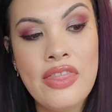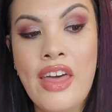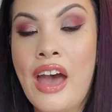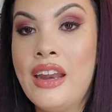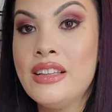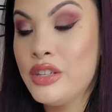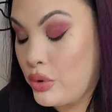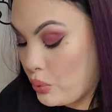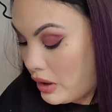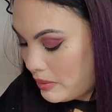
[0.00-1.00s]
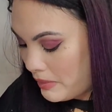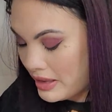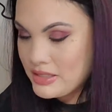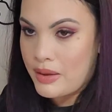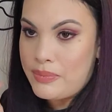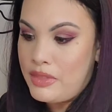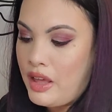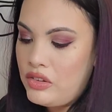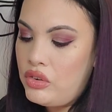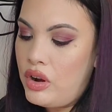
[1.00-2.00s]
that is a great mask. I'm
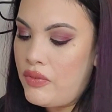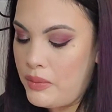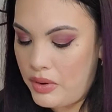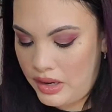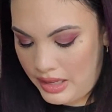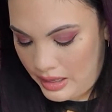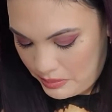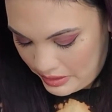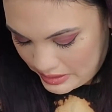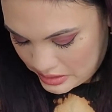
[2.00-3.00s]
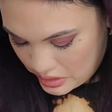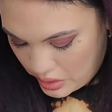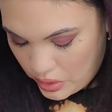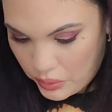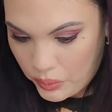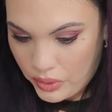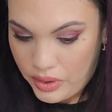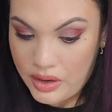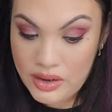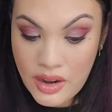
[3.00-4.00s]
not sure if I'm going to keep this
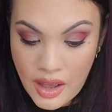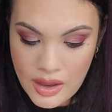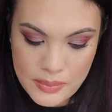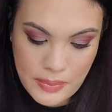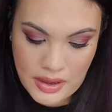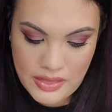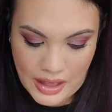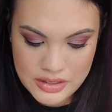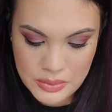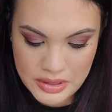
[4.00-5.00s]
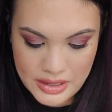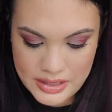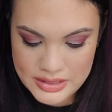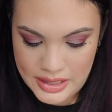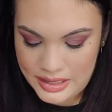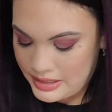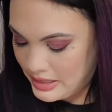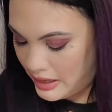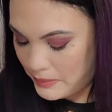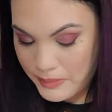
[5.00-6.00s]
or not, but that's what it is. It is
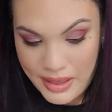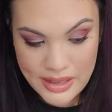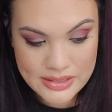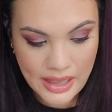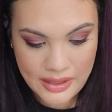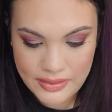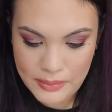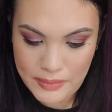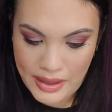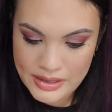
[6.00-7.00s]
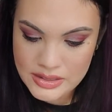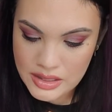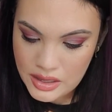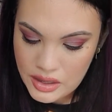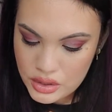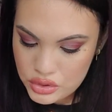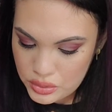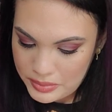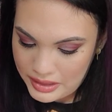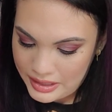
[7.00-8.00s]
a mask, a lip mask to
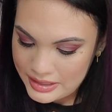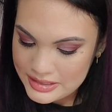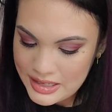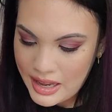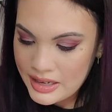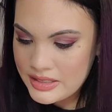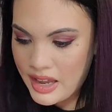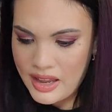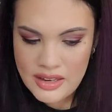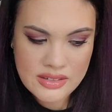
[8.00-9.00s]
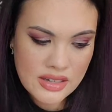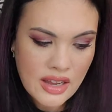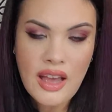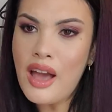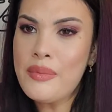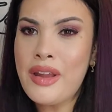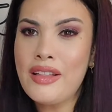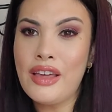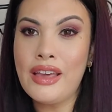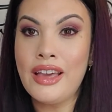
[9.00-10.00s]
be exact, and I'm
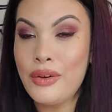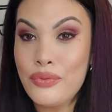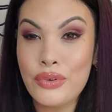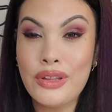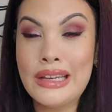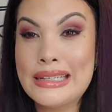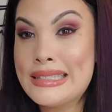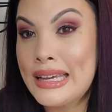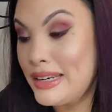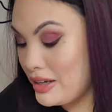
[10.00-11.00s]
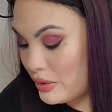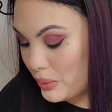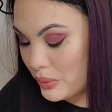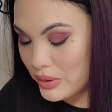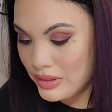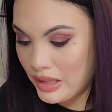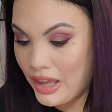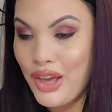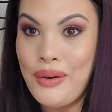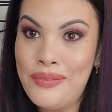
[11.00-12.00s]
not like overly excited or like
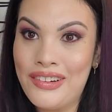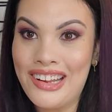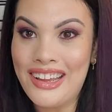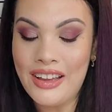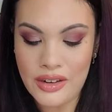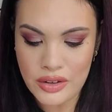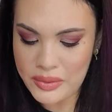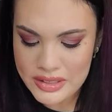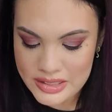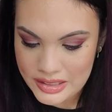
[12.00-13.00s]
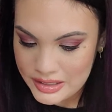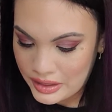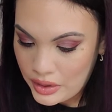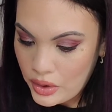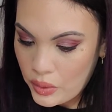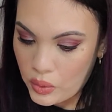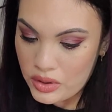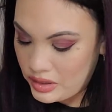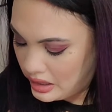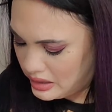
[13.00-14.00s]
overly, I don't know why I said it like that, or
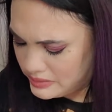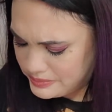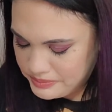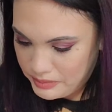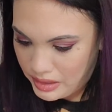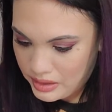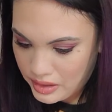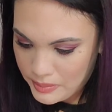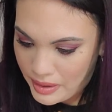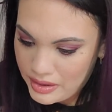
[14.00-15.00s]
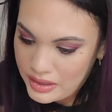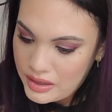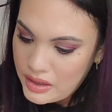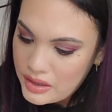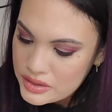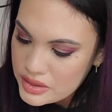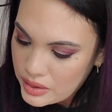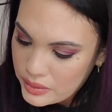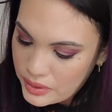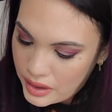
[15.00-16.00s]
like meh about it.
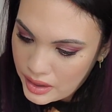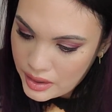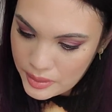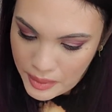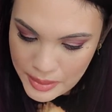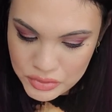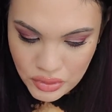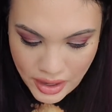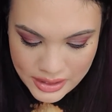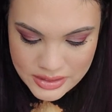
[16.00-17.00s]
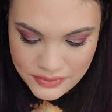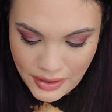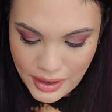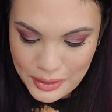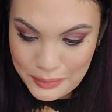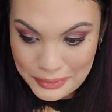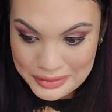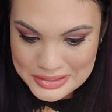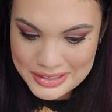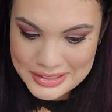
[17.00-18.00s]
So I'm trying to find where
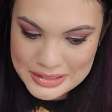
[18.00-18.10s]
this is.